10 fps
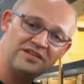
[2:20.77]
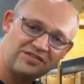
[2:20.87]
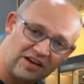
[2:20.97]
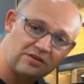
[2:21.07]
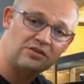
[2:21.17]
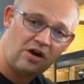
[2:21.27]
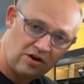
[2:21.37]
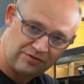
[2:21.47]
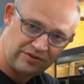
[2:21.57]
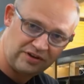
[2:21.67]
insect
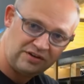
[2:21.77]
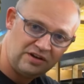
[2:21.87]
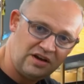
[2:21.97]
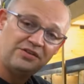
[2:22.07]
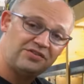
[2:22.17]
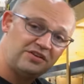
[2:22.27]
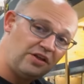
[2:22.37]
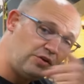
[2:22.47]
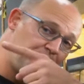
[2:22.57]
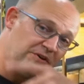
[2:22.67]
larvae. Now there's
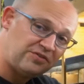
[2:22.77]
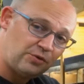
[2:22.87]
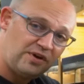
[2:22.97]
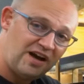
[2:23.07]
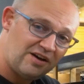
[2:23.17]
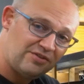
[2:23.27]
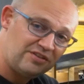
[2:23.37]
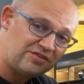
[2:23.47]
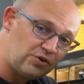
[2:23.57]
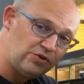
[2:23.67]
another epista we have
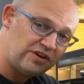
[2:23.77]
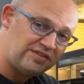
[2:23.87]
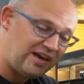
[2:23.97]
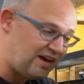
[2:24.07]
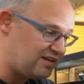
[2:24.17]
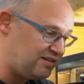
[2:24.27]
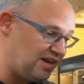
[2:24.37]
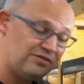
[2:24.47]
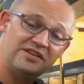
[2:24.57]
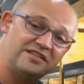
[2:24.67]
in, let's go look at that, and they
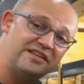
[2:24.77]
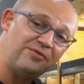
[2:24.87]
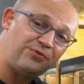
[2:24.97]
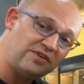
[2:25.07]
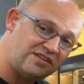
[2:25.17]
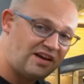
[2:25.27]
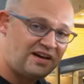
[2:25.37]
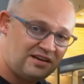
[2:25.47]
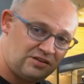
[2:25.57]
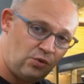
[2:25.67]
have a different
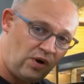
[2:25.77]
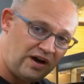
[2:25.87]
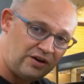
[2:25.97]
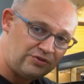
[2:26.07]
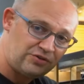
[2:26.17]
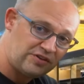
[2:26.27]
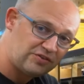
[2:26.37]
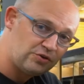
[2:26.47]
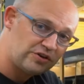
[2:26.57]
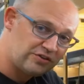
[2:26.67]
diet in the wild. So
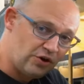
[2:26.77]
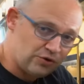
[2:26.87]
let's go look at